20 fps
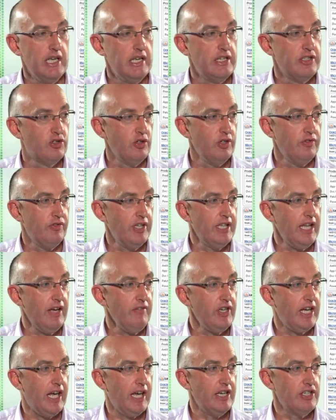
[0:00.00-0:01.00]
So if I
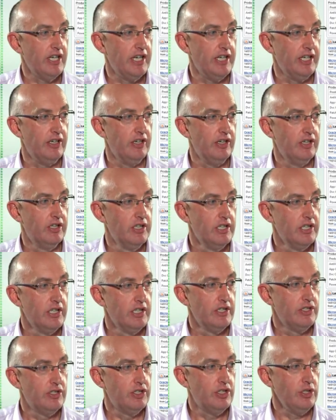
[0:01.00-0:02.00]
navigate here
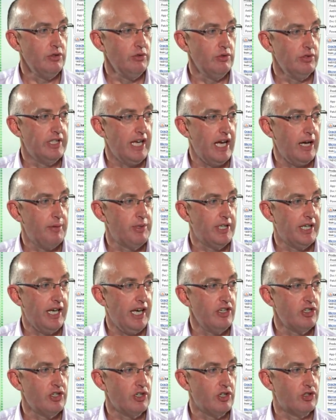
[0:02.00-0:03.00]
to the
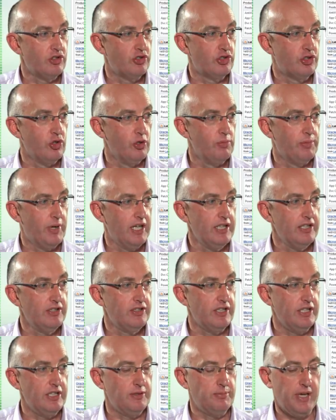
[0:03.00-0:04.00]
Application Control
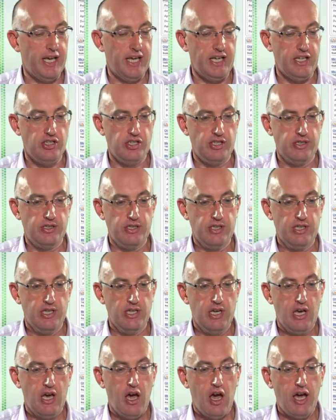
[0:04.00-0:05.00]
Policies page,
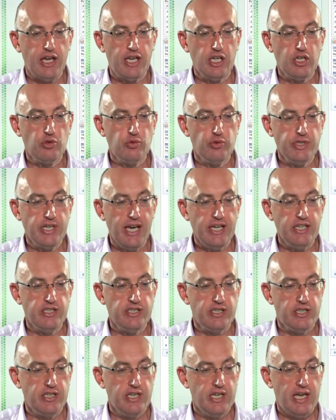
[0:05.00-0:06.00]
I can
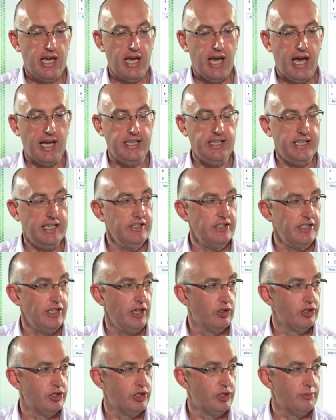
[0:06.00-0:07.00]
create an Easy
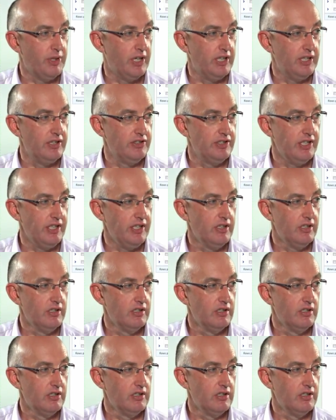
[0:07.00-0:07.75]
Auditor policy.